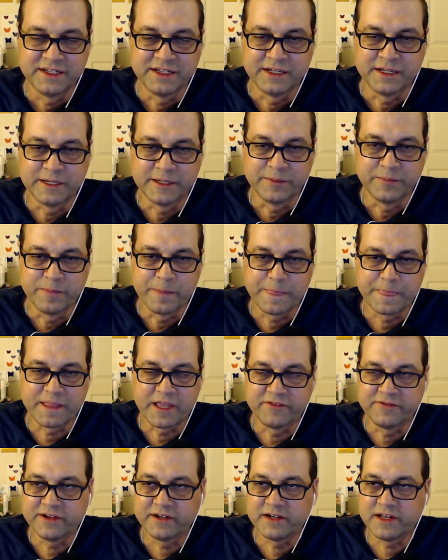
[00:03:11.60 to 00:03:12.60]

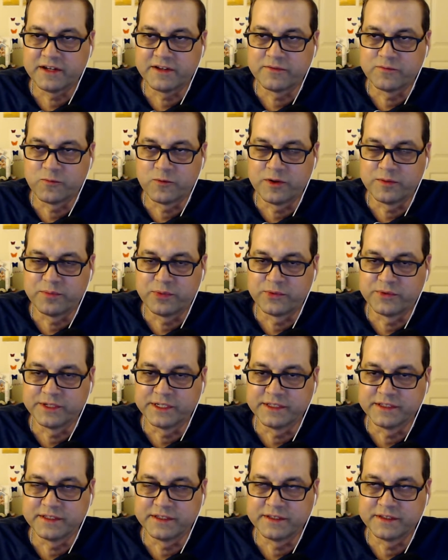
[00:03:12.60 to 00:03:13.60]
I figured out at one
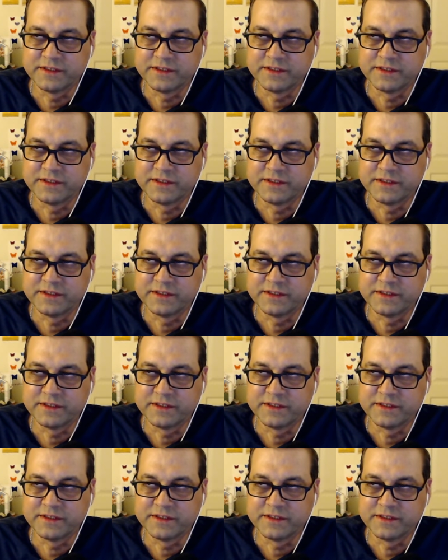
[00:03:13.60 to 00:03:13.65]
point